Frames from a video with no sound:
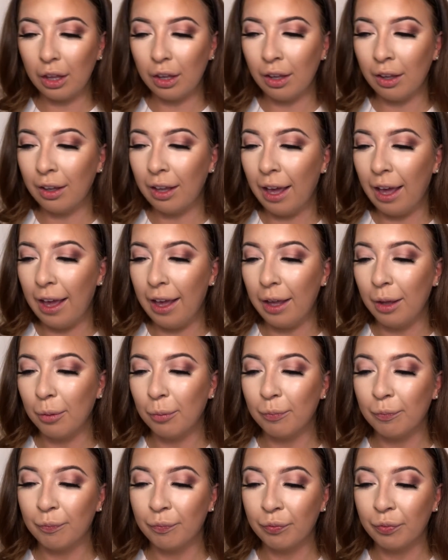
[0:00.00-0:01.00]
Okay,
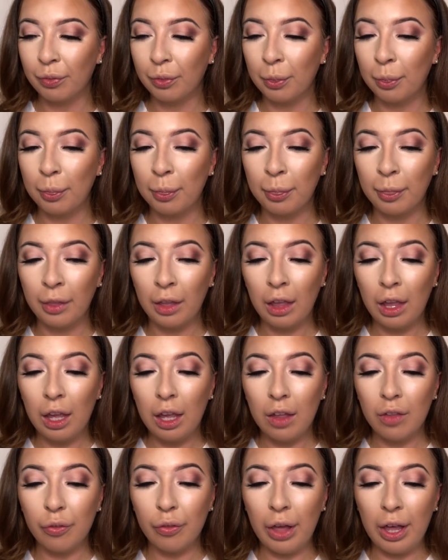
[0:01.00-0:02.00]

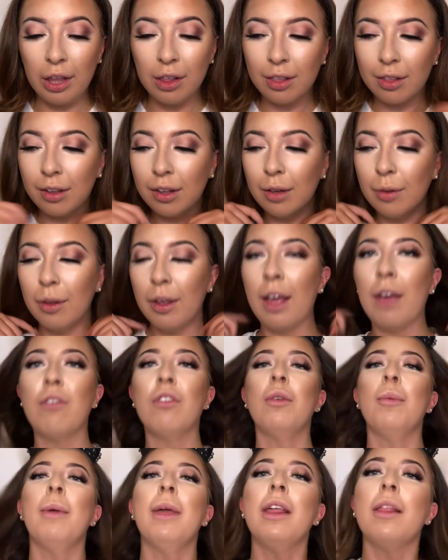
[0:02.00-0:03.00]
that's gonna have
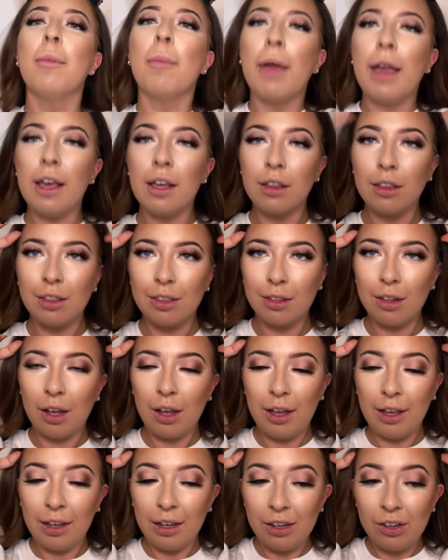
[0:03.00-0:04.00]
to be the best
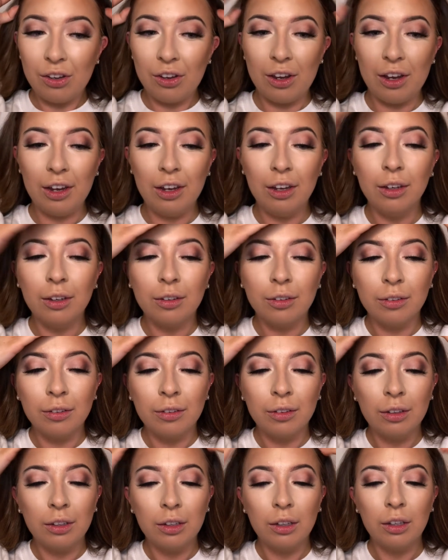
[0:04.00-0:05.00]
I can do
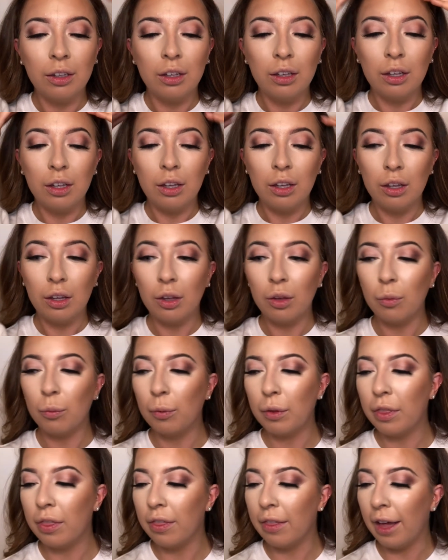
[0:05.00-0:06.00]

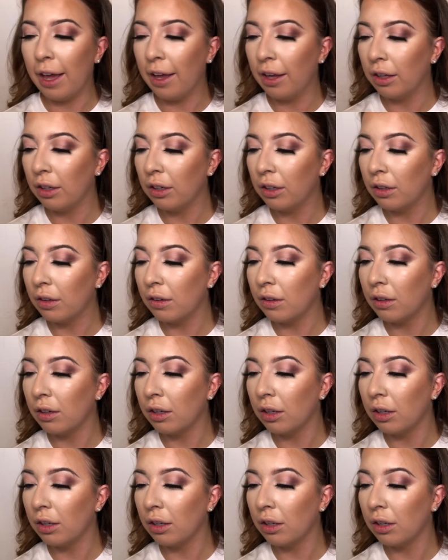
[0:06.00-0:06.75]
with that.